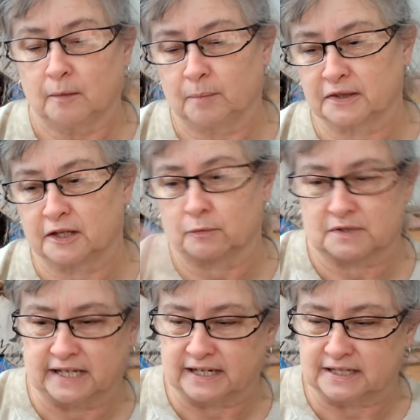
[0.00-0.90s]
But there
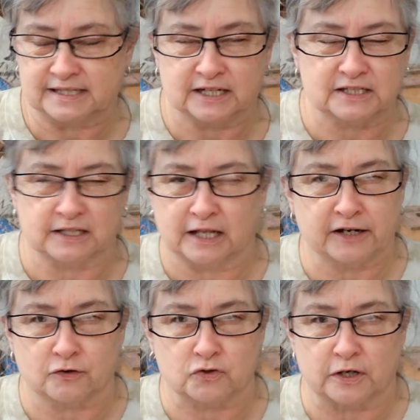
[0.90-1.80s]
was like six
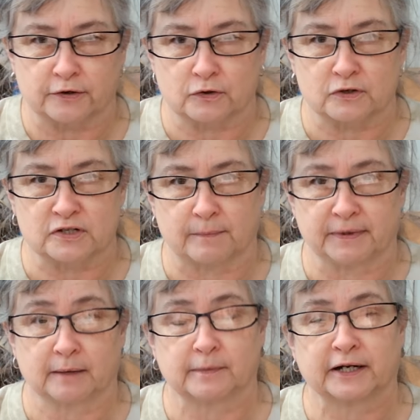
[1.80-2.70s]
likers on it or
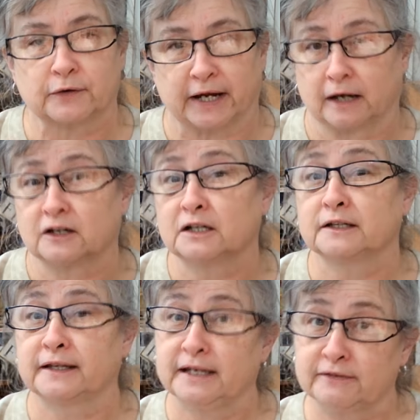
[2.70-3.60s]
something. I'm like, okay, I'm going to
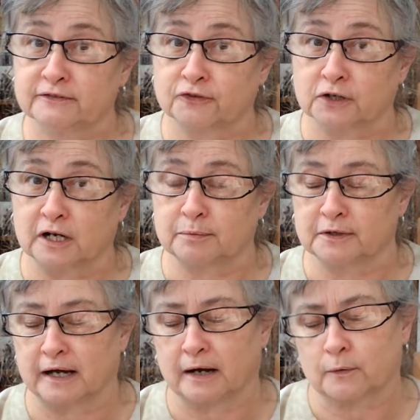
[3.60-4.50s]
leave it for a couple
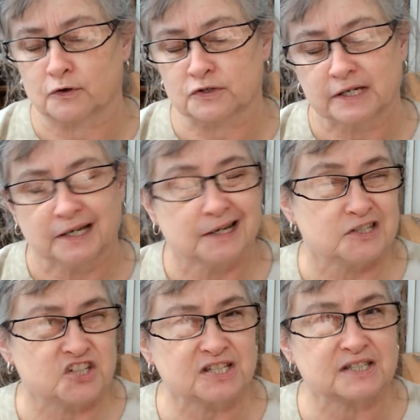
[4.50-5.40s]
of hours
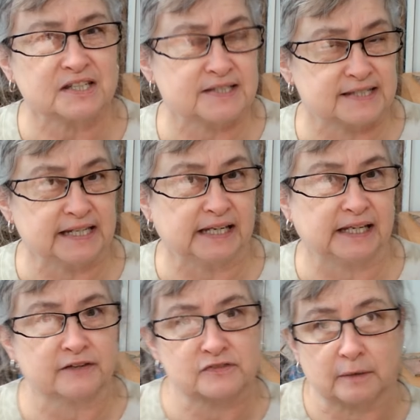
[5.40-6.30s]
just to
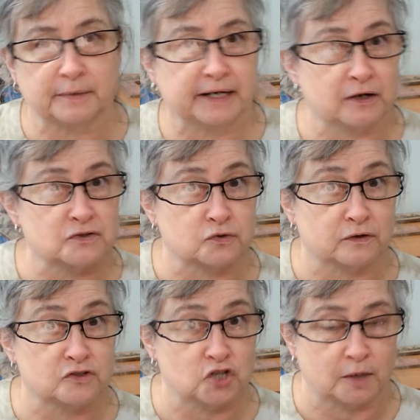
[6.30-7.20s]
see if somebody else
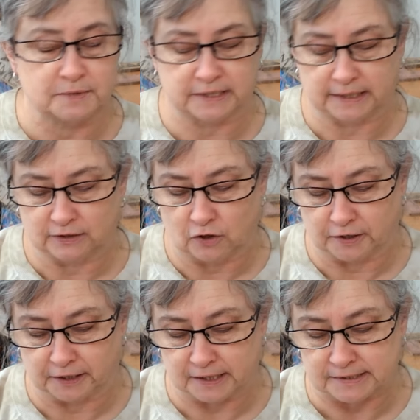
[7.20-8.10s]
sort of jumps in
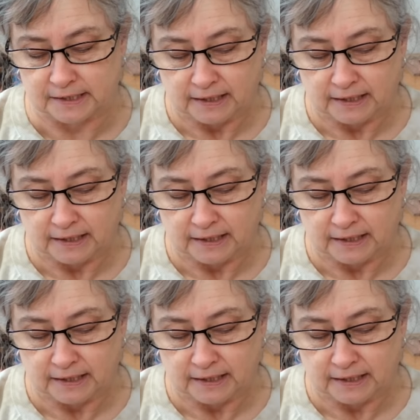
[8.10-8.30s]
on it.